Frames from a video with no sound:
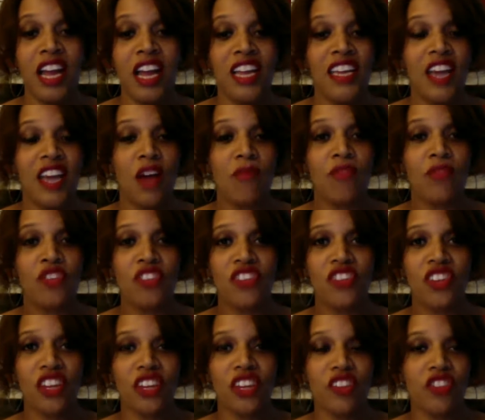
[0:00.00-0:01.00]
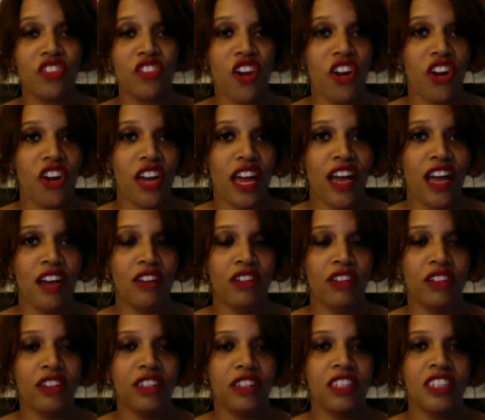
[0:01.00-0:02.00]
Now I'm just going to start out
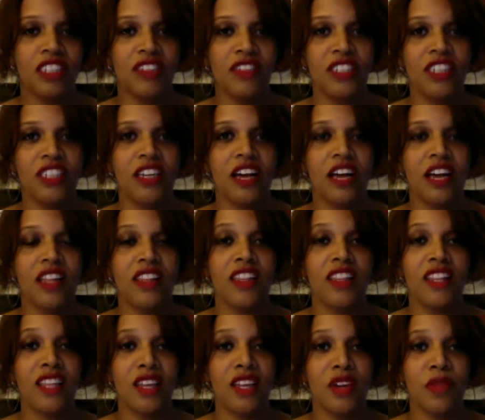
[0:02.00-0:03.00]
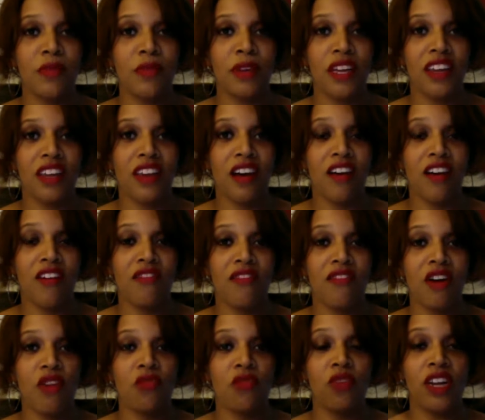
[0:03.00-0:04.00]
giving a little bit of
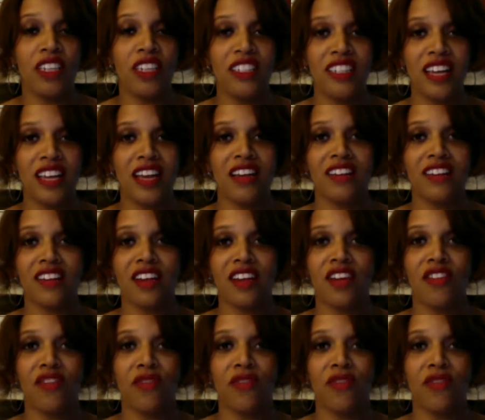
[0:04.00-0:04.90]
a rundown of